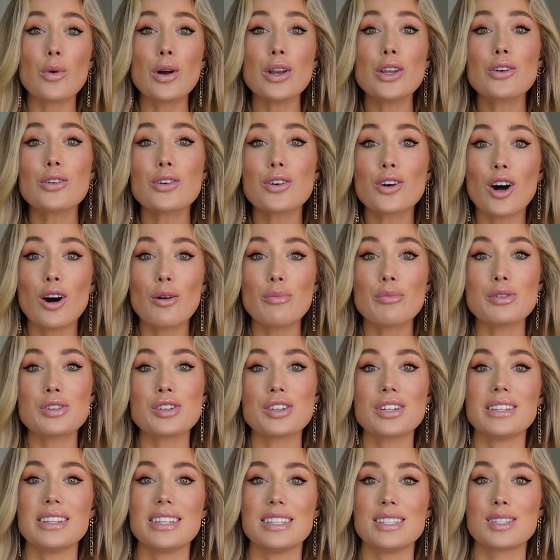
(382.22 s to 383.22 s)
when you're
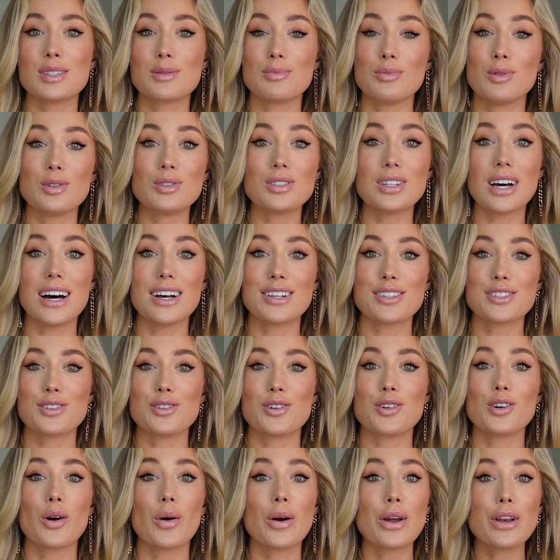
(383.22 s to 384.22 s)
accomplishing these small tasks,
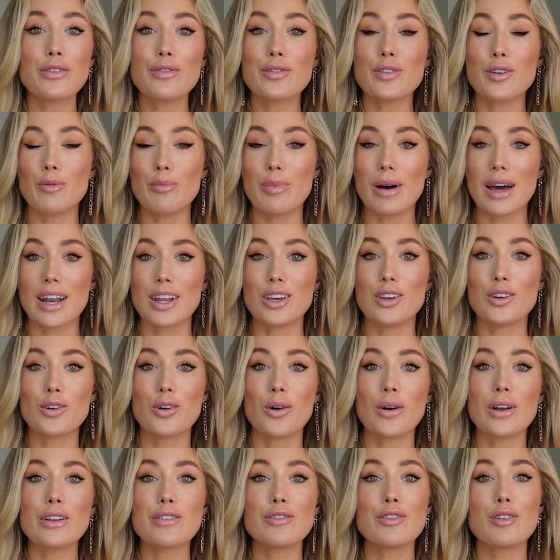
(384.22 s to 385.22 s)
you're going to feel better, you're
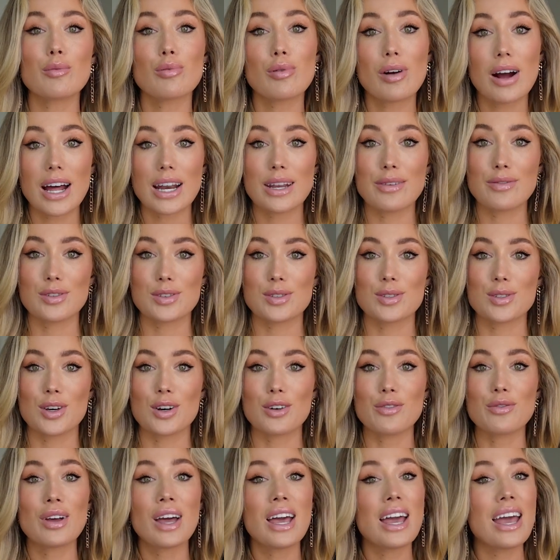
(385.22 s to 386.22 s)
going to feel proud of
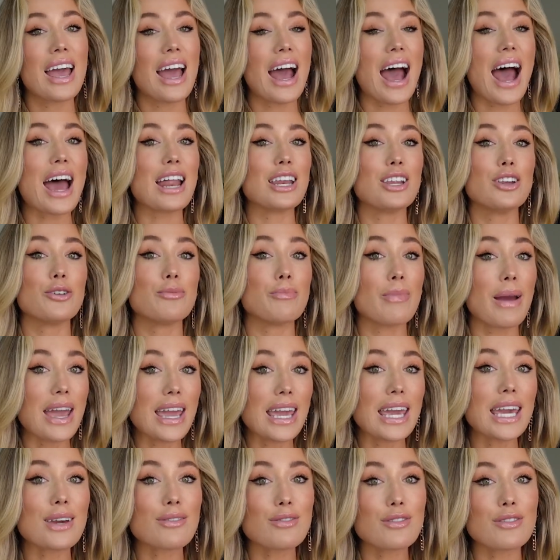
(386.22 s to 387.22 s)
yourself, and you may
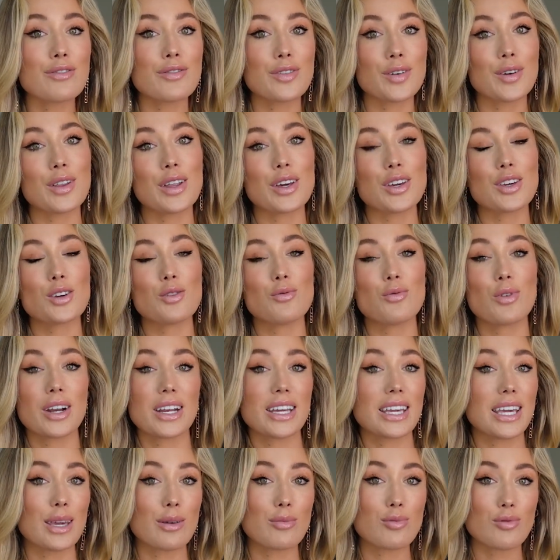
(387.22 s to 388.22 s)
even feel like you want
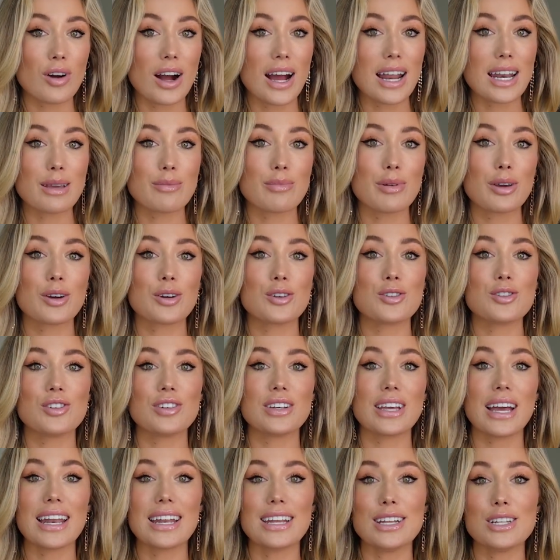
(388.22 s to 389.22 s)
to keep writing because you
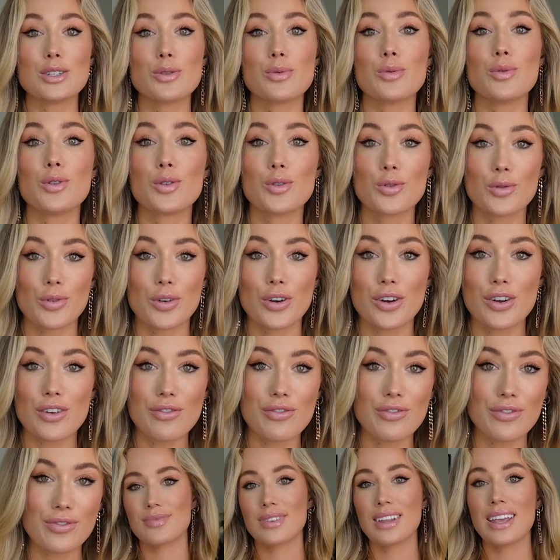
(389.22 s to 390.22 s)
get into a groove.
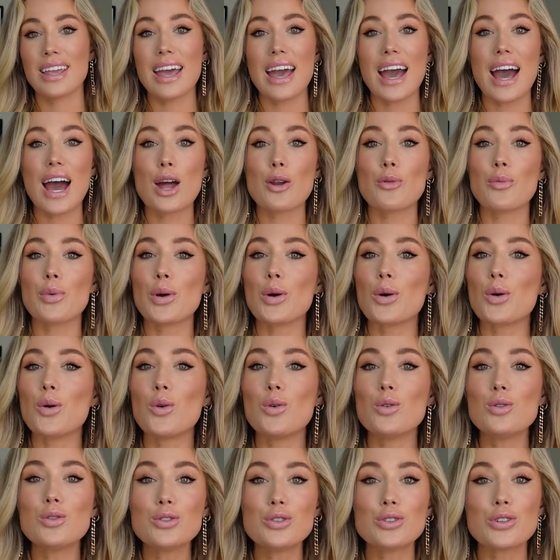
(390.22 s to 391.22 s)
And we
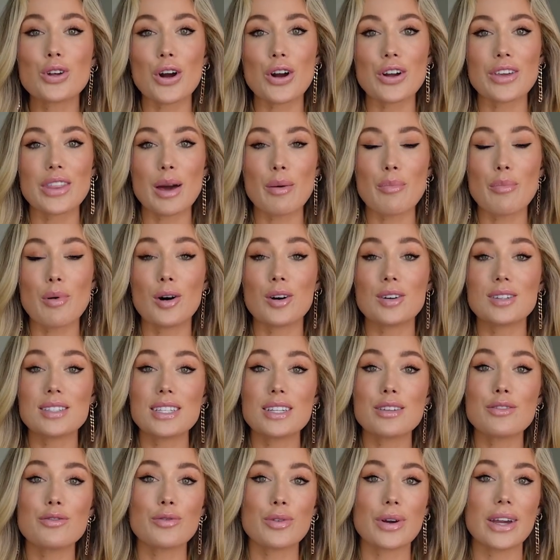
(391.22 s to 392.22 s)
all know that
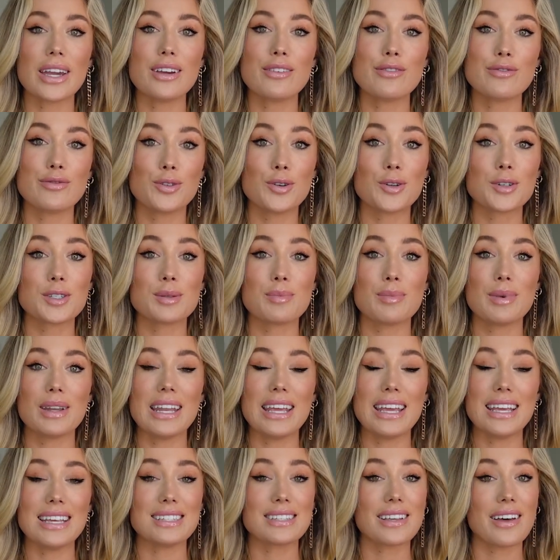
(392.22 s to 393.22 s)
positive
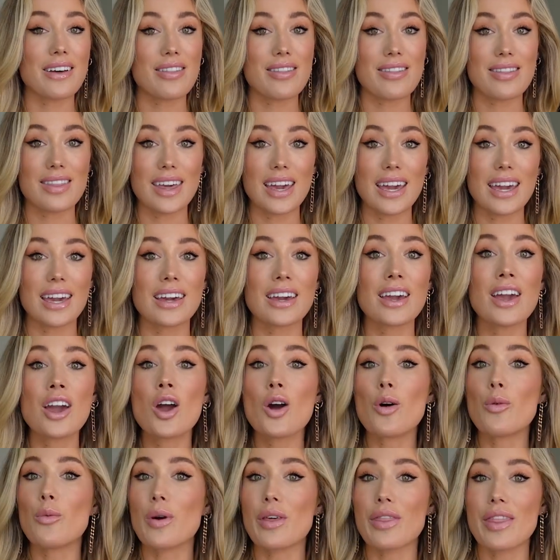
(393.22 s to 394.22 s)
reinforcement is a thing
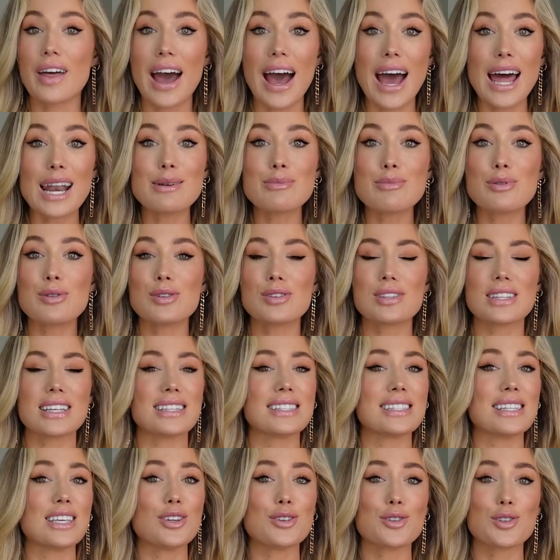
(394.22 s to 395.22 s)
with animals.
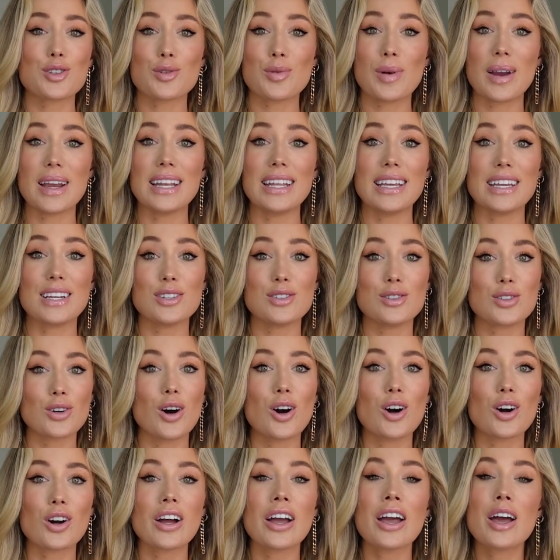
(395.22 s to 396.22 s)
Let's say you're training a
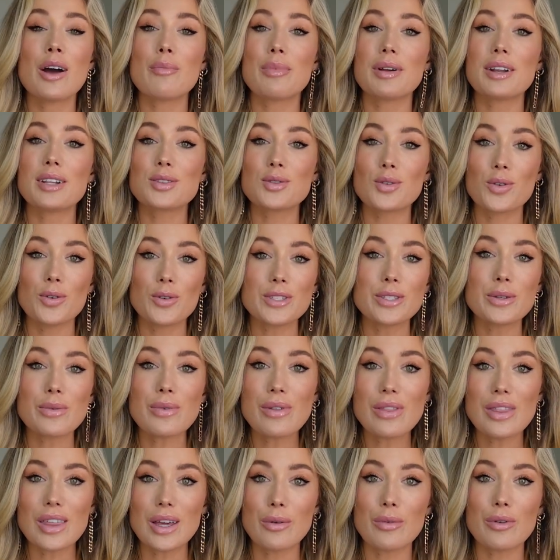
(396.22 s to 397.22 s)
dog, but it's also
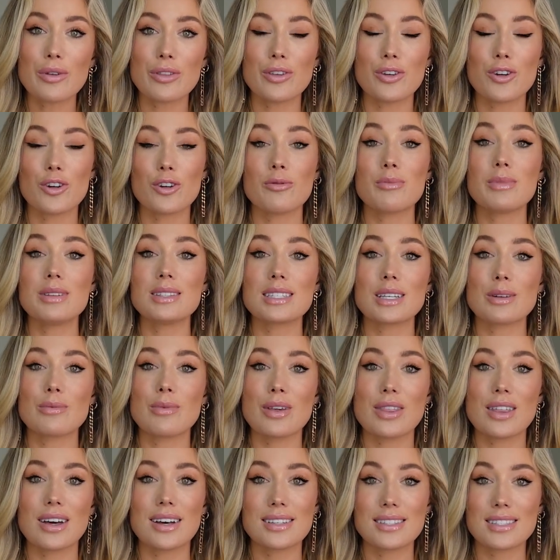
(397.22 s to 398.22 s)
a thing with humans and
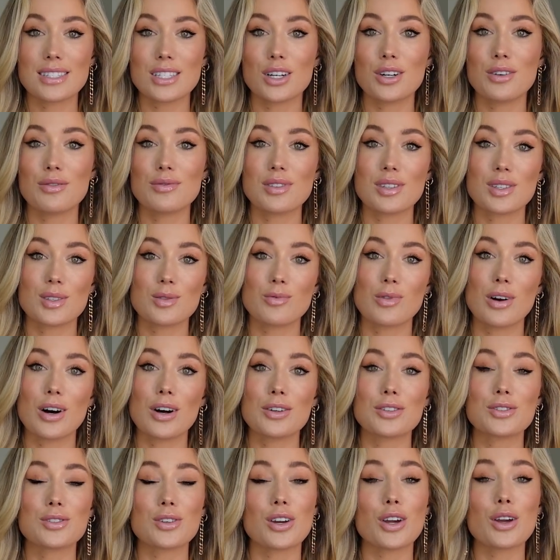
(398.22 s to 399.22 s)
with ourselves as
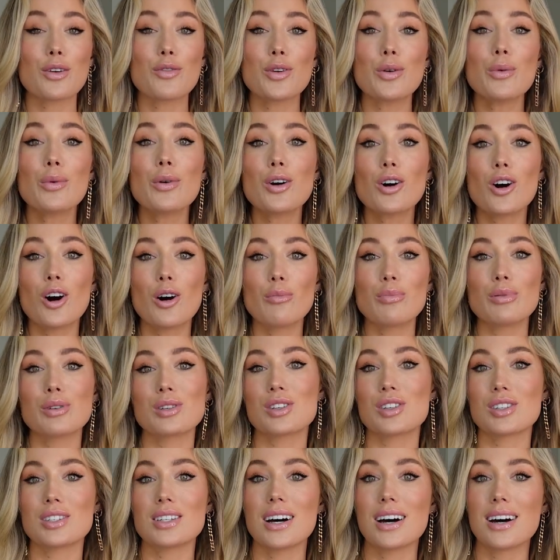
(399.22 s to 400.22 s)
well. So if you
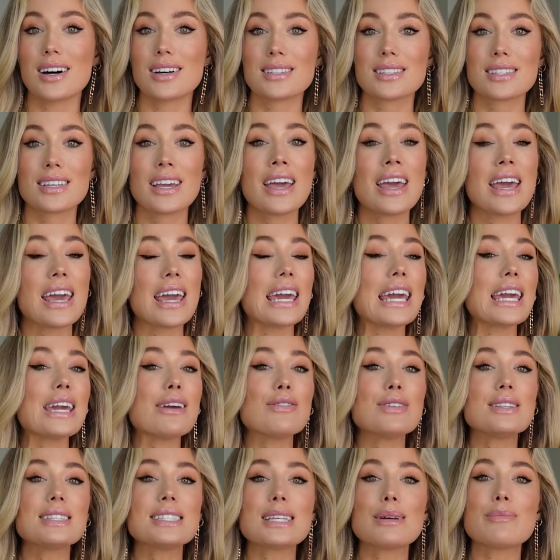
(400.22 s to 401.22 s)
accomplish a task,
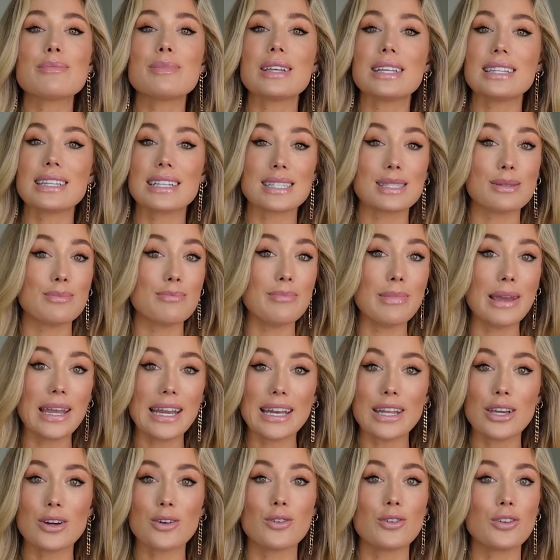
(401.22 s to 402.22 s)
even something that's
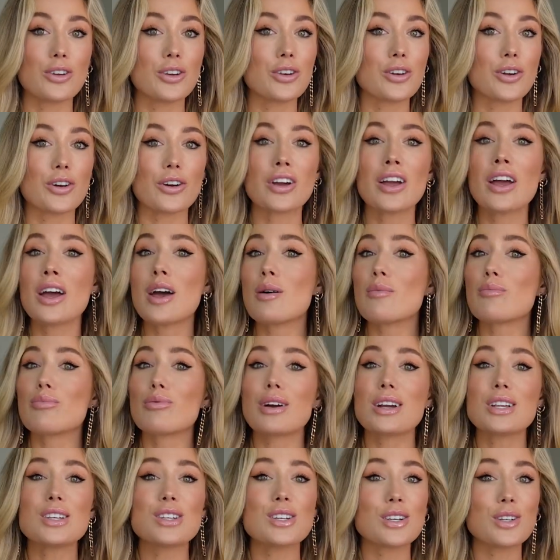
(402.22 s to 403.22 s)
menial, you know,
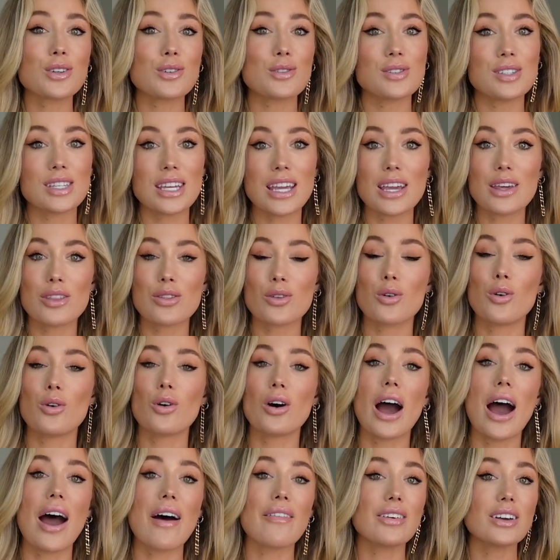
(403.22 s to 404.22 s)
brushing your teeth or
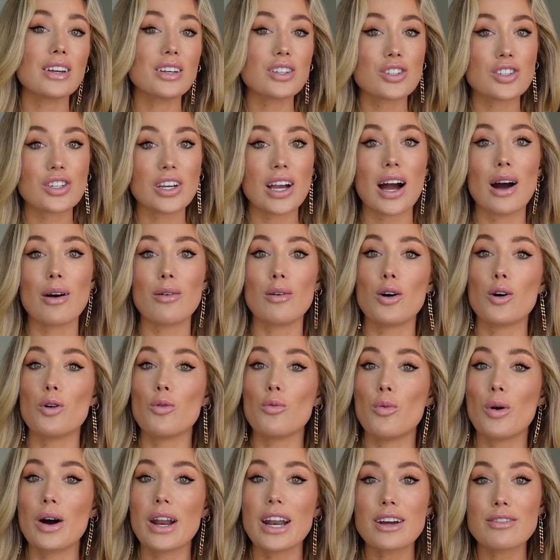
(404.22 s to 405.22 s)
having a shower,
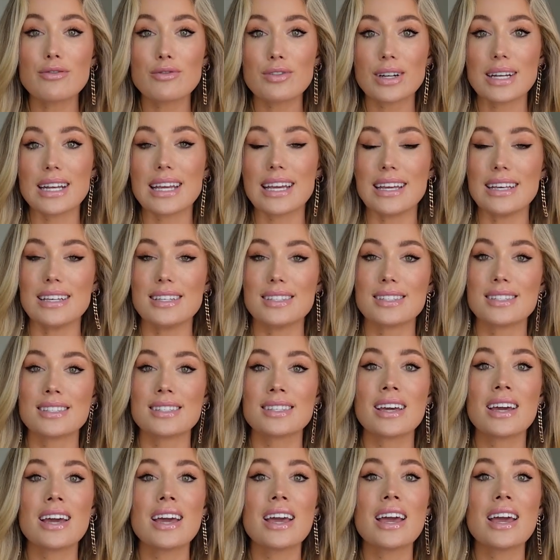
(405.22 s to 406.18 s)
whatever it is,